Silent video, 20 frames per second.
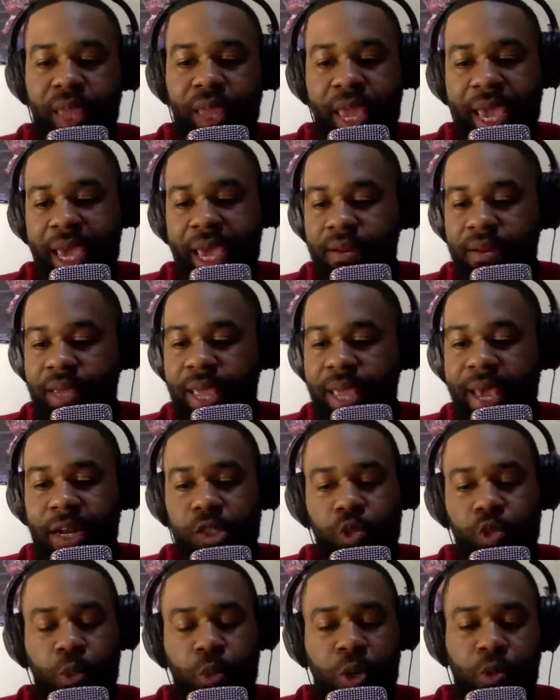And he had
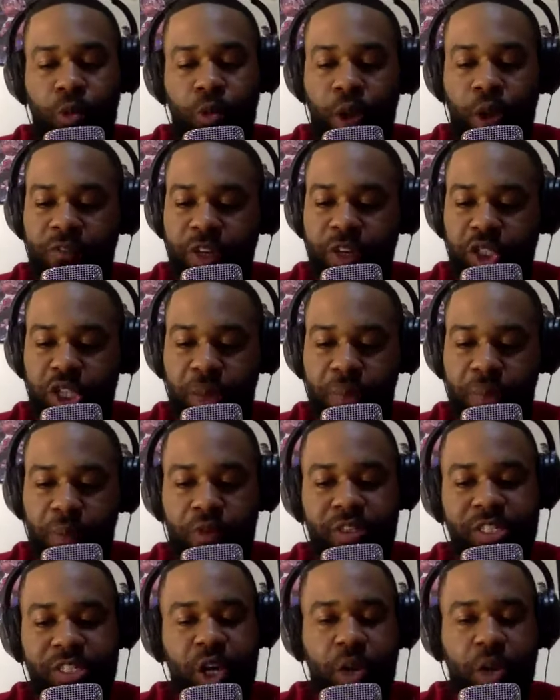a 21-foot jumper
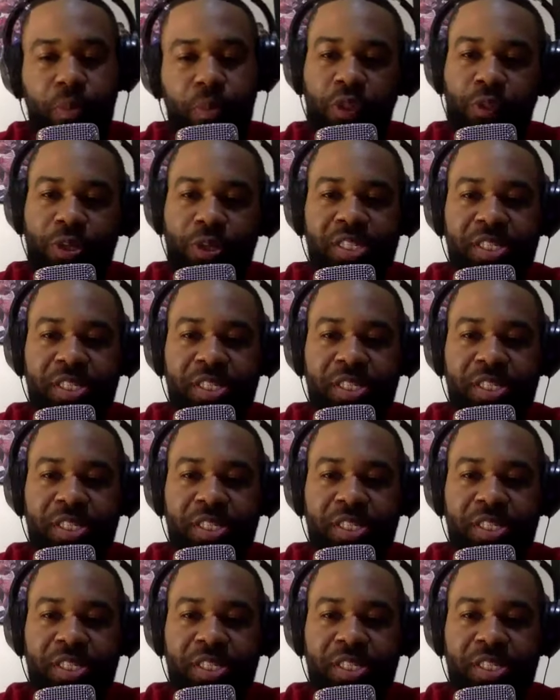with zero point